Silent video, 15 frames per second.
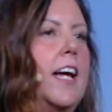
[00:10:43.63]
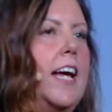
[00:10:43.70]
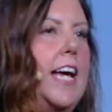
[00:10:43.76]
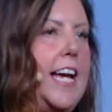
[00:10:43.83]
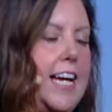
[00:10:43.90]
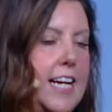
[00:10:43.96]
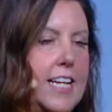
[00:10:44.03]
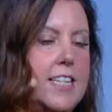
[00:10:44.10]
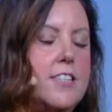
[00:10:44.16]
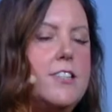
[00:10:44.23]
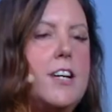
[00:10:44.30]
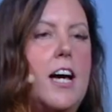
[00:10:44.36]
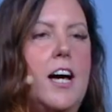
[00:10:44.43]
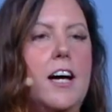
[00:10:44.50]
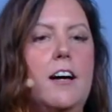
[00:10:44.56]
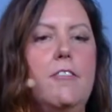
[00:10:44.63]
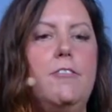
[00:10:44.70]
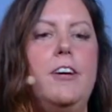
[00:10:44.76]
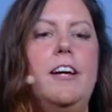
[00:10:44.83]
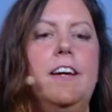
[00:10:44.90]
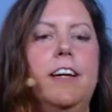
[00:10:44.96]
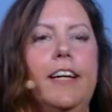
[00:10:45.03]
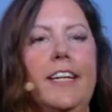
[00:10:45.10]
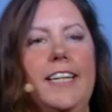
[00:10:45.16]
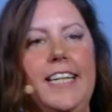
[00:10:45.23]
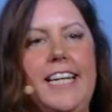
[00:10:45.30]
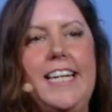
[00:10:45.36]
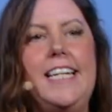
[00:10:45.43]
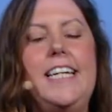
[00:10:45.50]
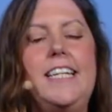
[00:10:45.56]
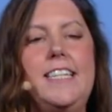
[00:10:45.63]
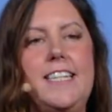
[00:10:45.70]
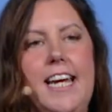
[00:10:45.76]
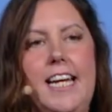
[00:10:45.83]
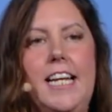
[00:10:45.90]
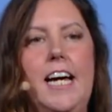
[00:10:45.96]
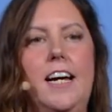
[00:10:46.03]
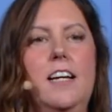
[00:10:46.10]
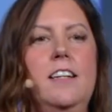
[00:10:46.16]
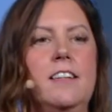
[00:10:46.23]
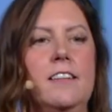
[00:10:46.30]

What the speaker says: end of needing data,